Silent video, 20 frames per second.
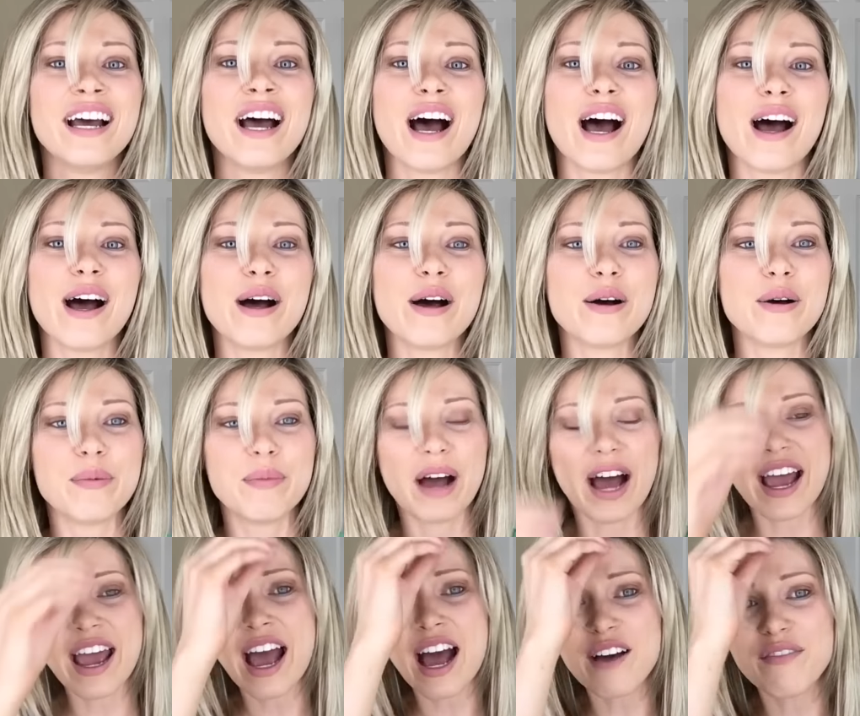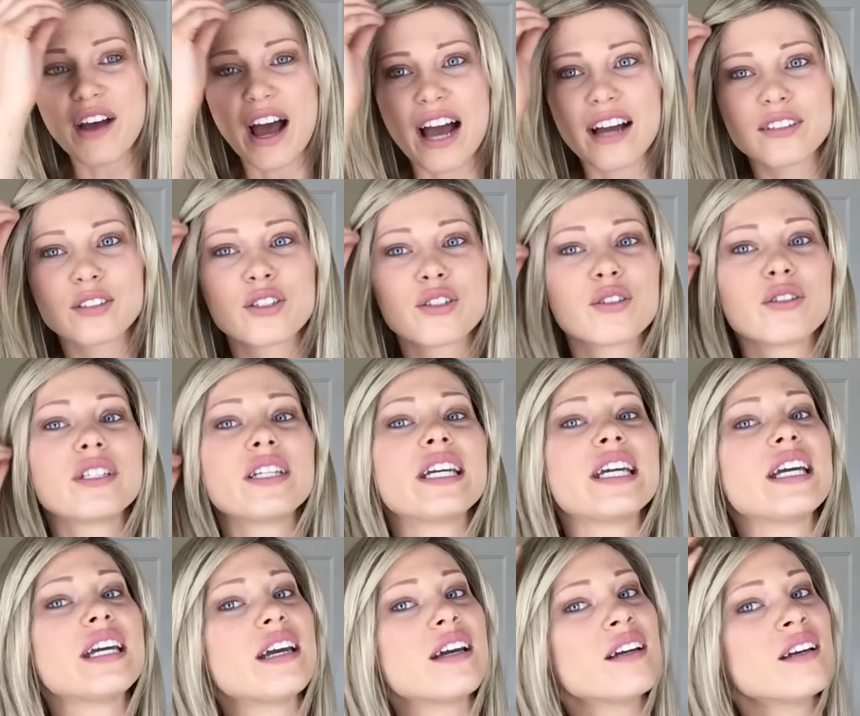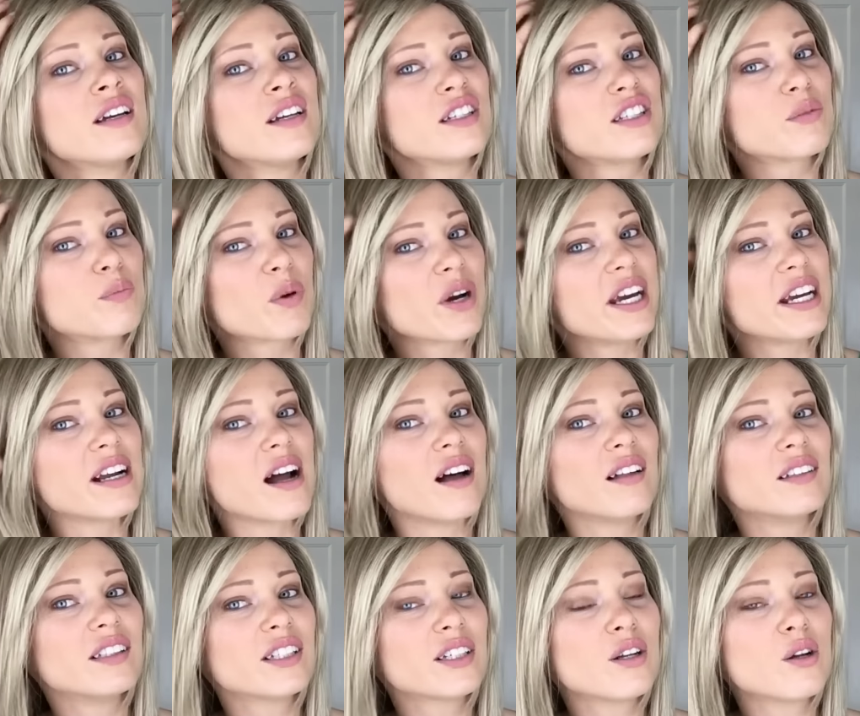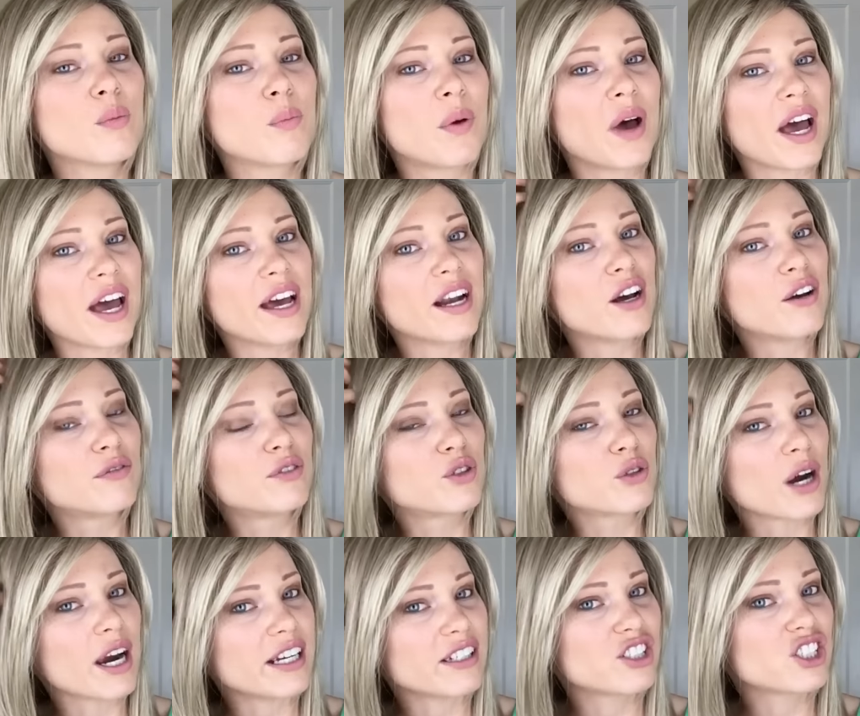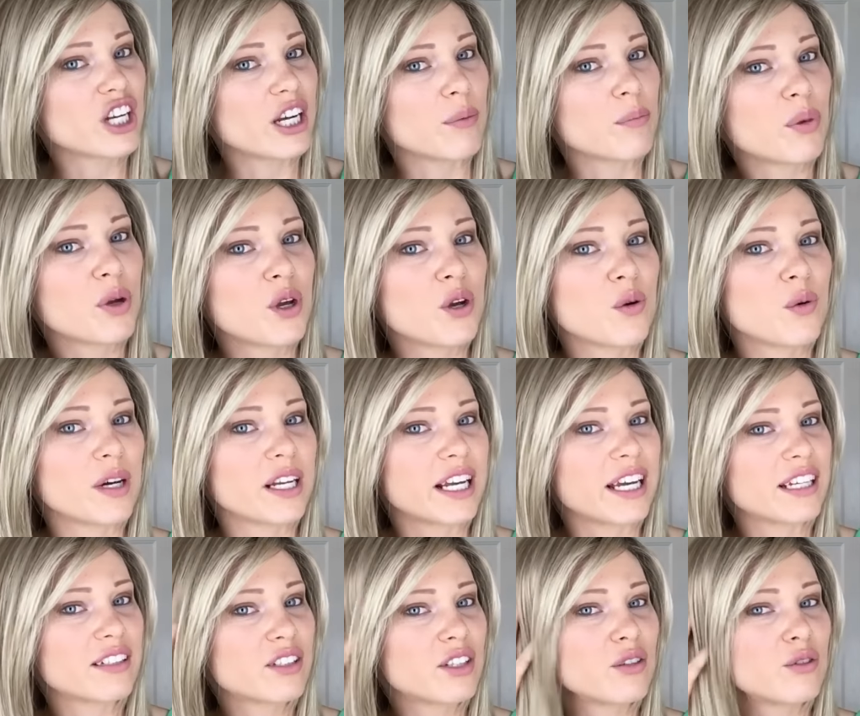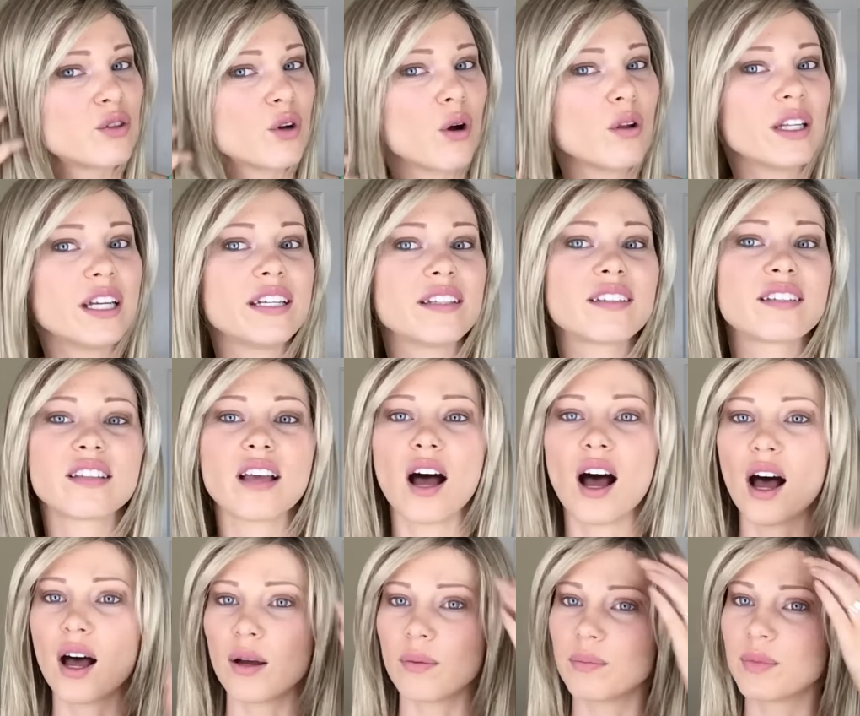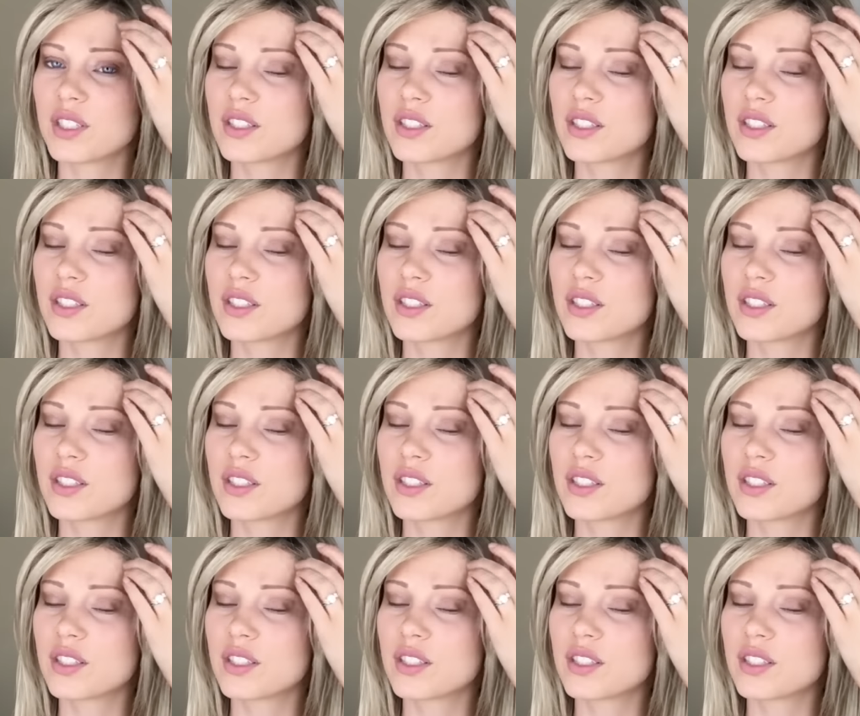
Um, I have actually sprayed a little bit of dry shampoo in it to dull it some.